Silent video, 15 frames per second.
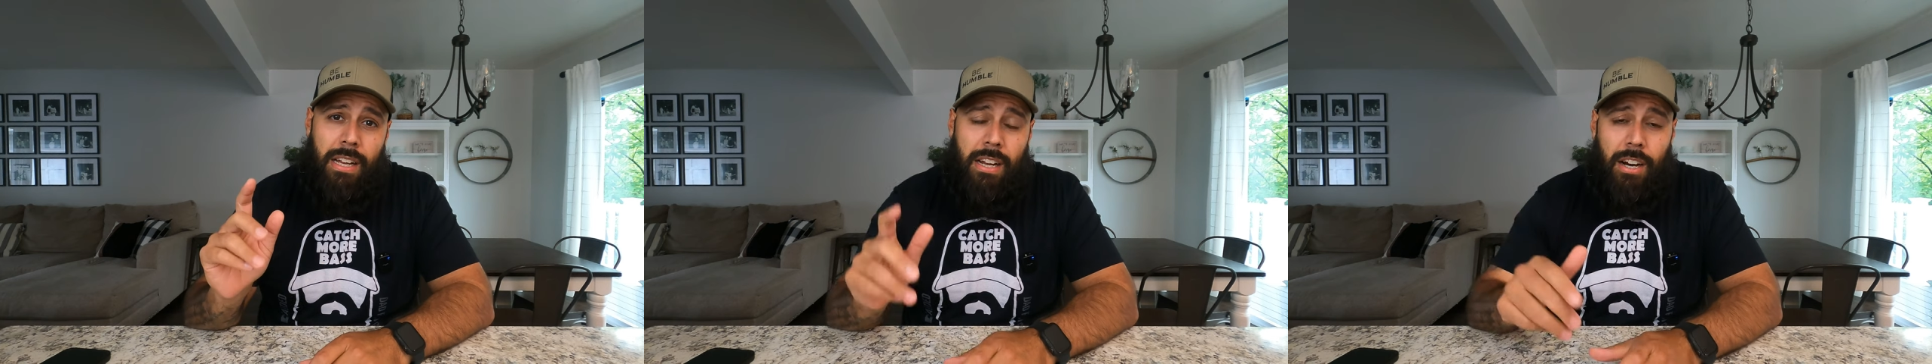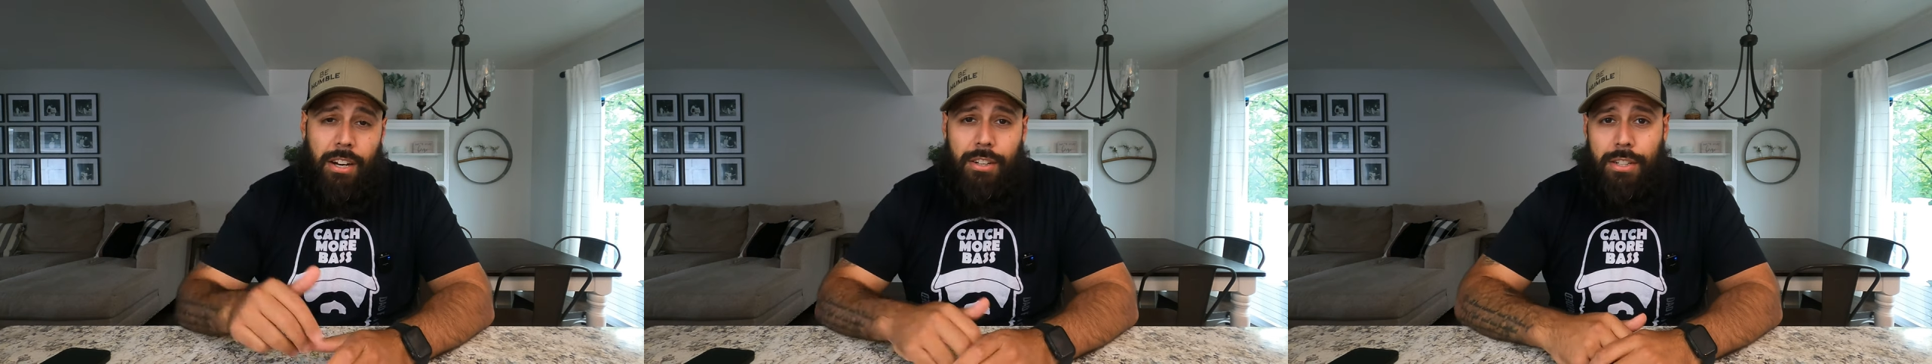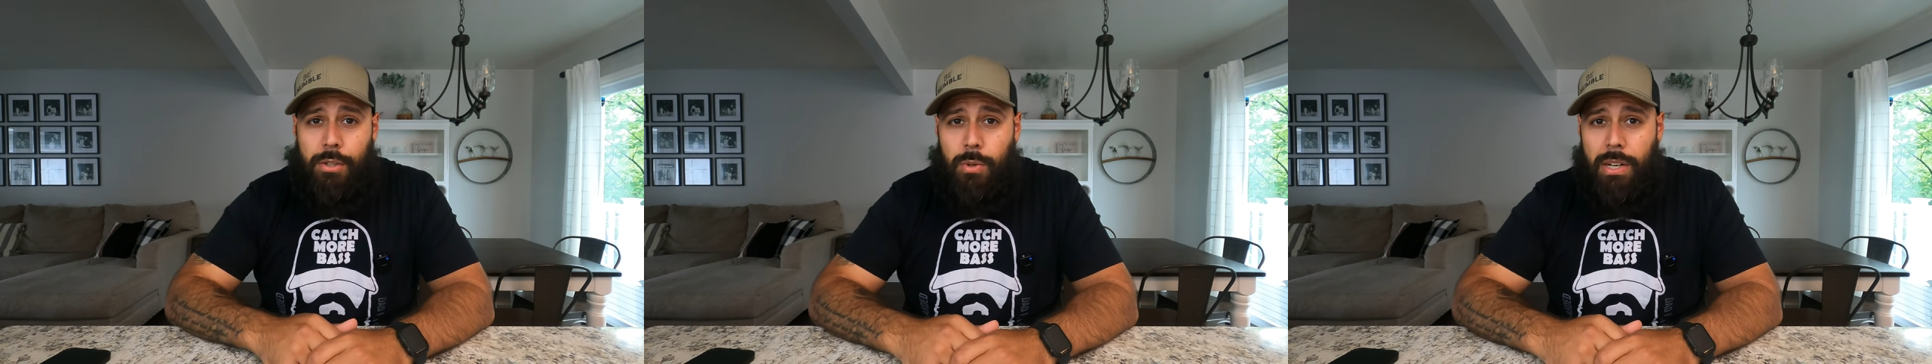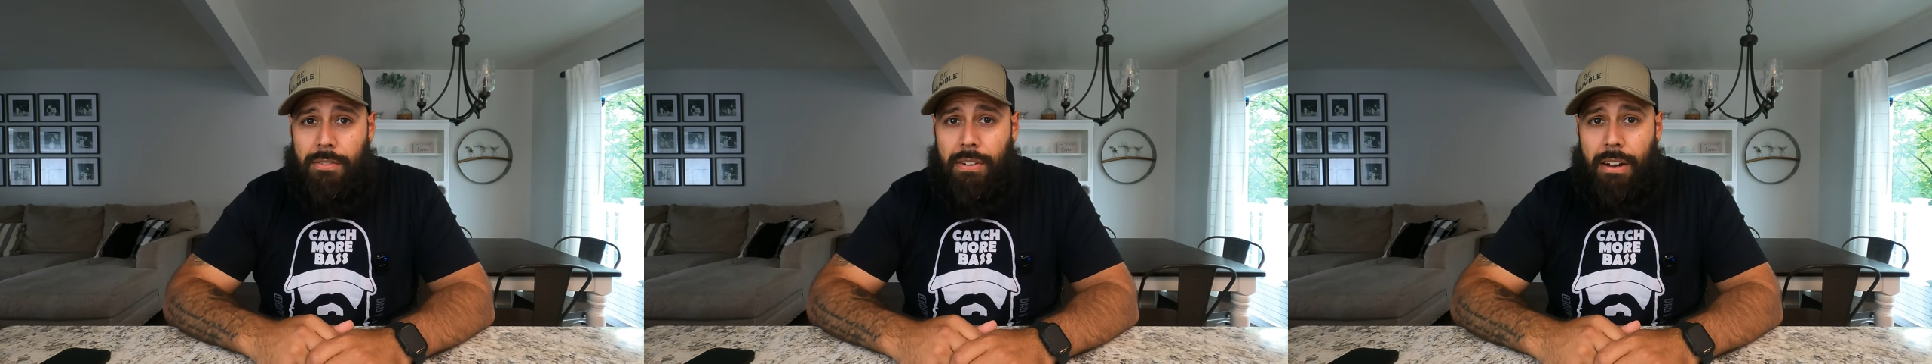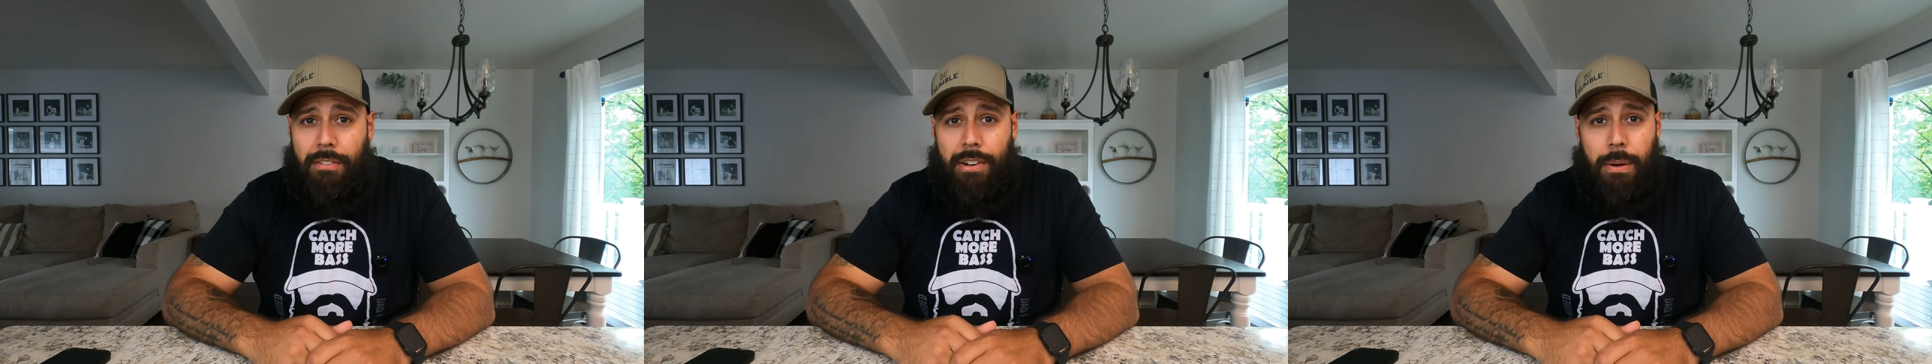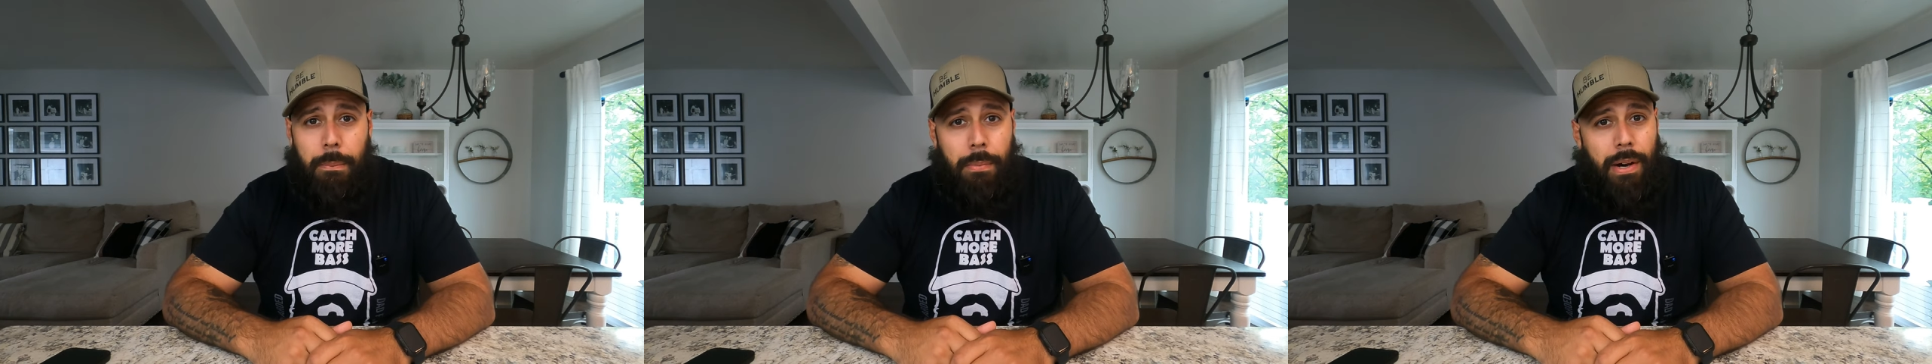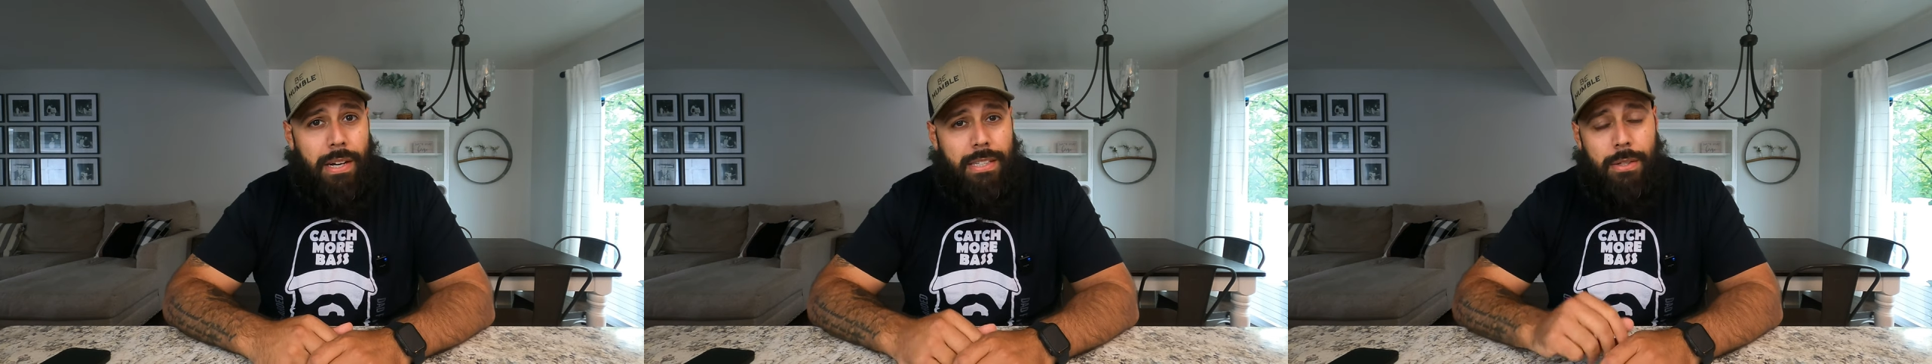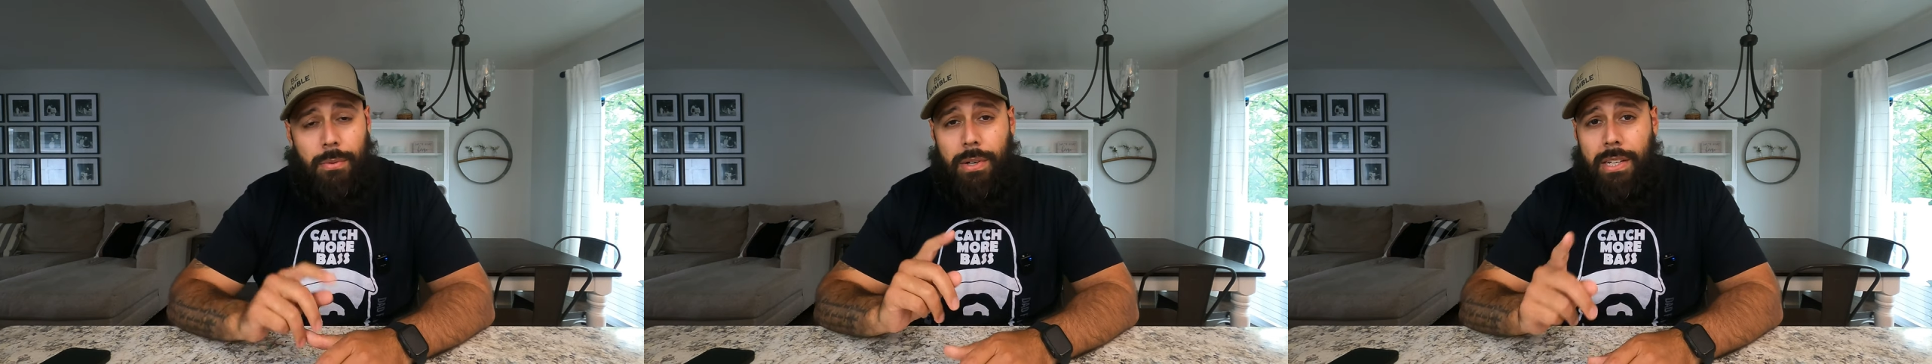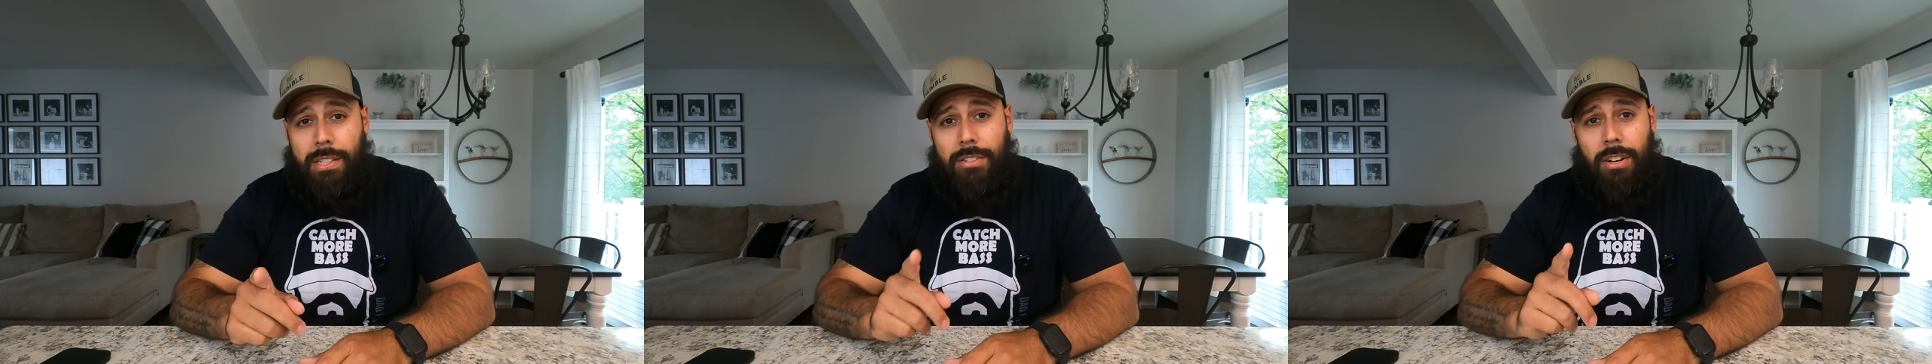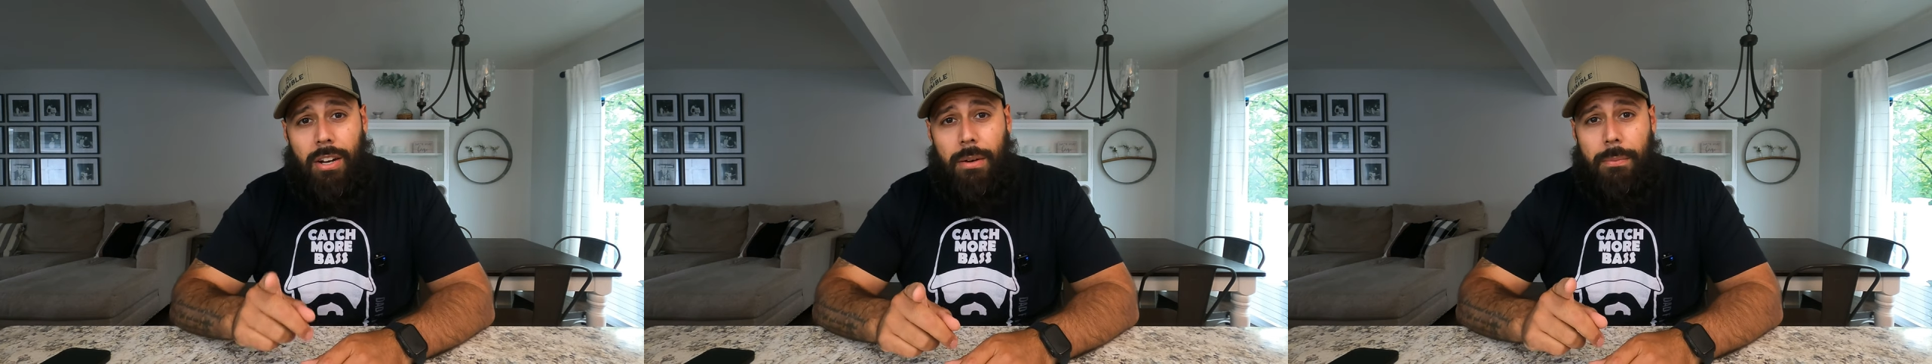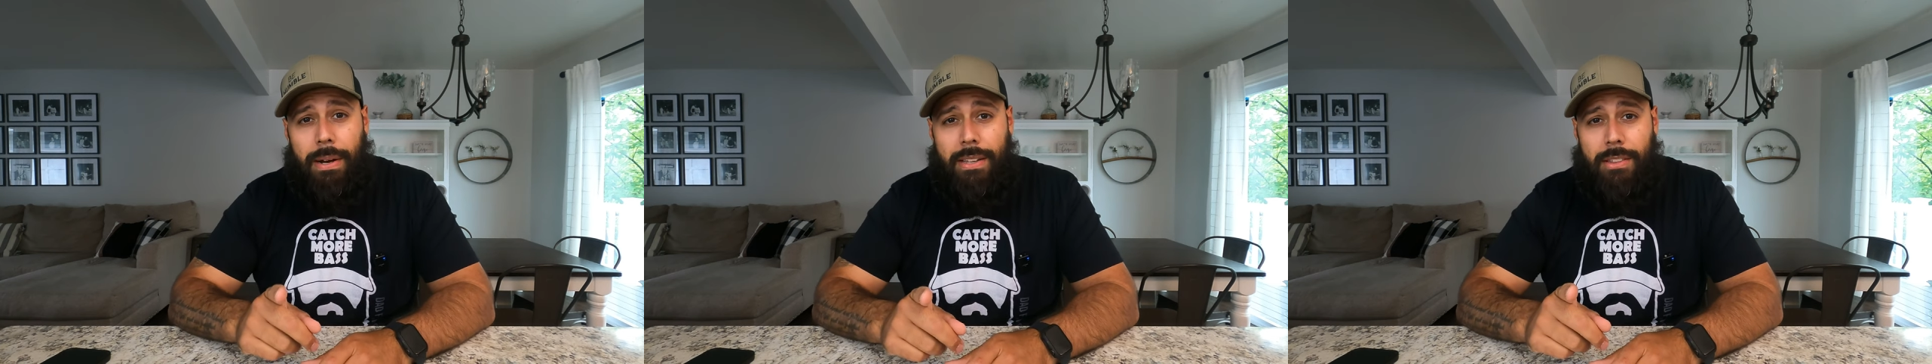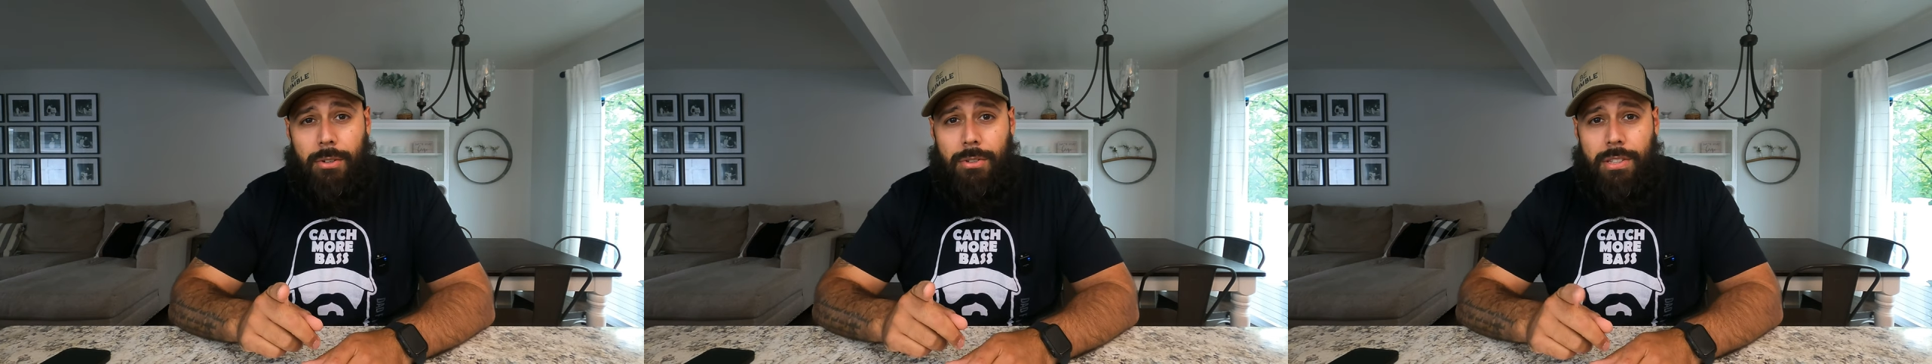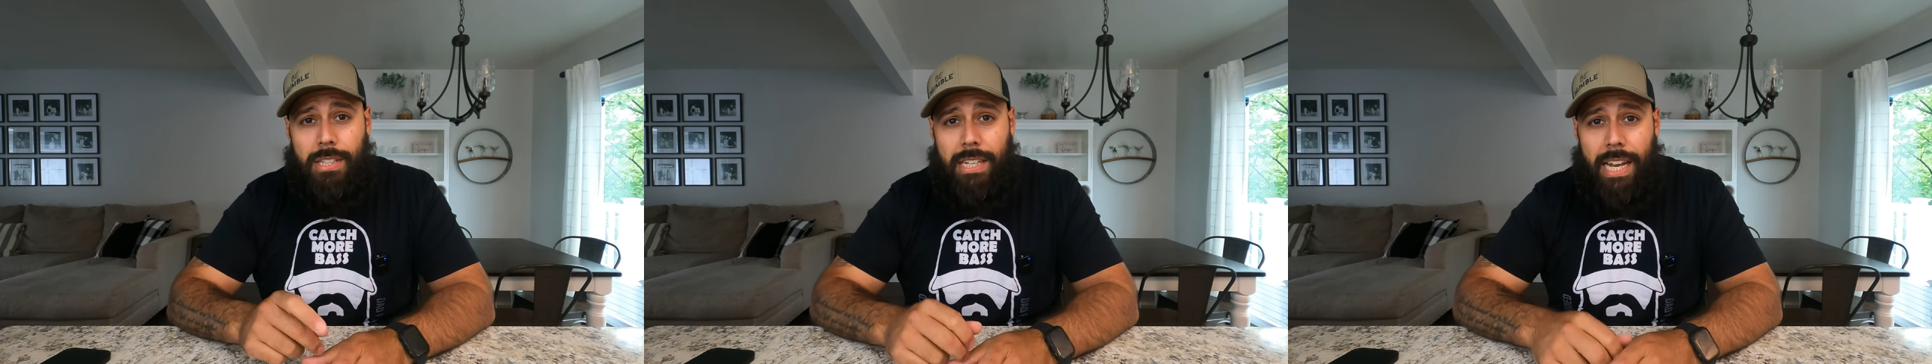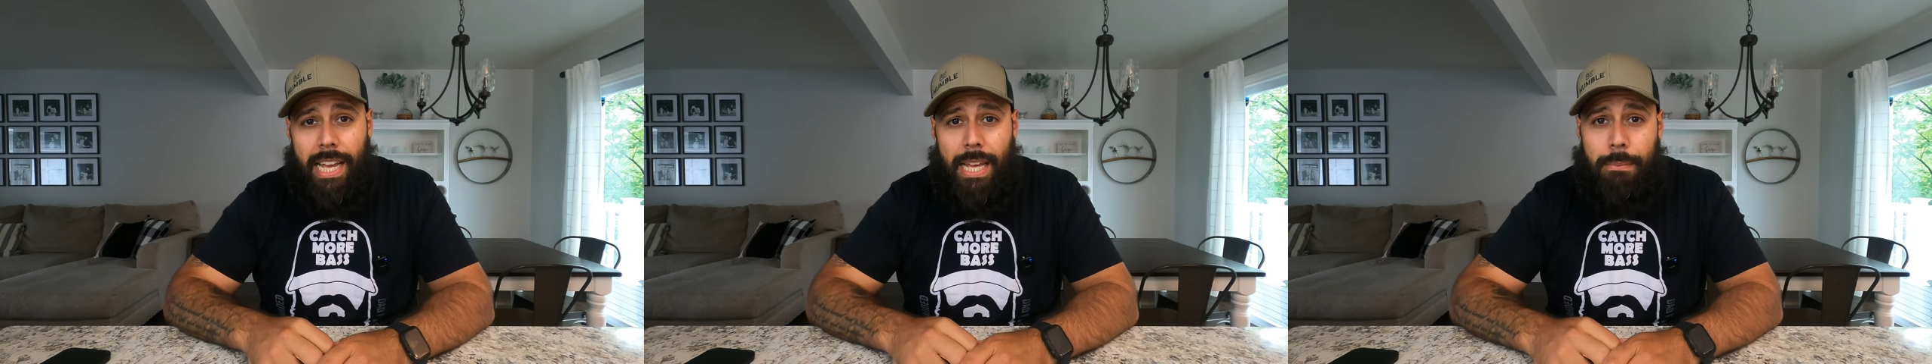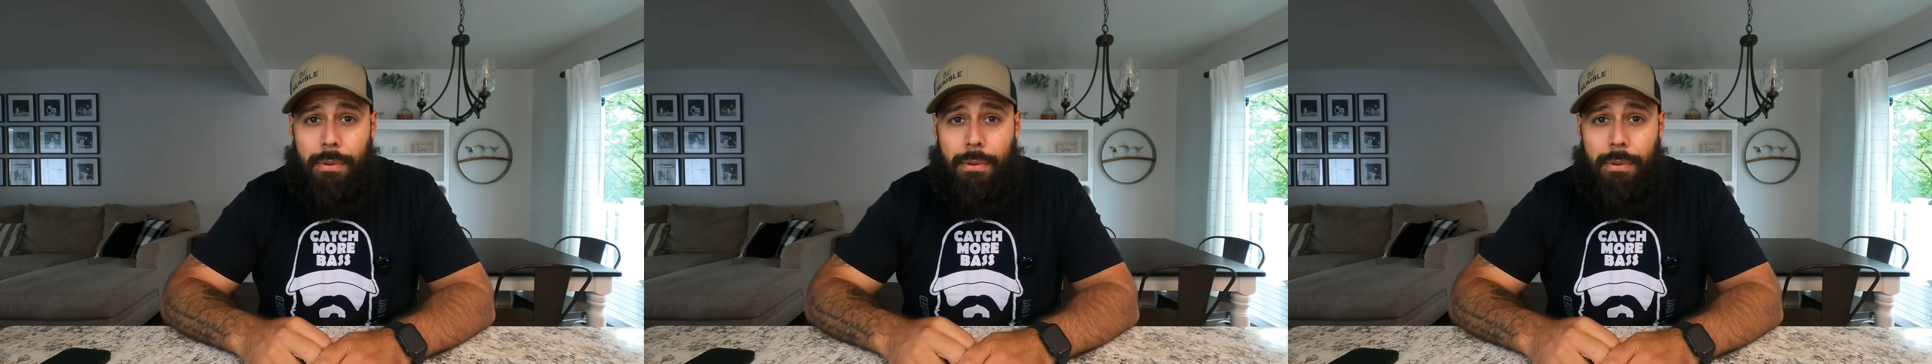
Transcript: under 2,500 bucks and we're gonna talk about those today.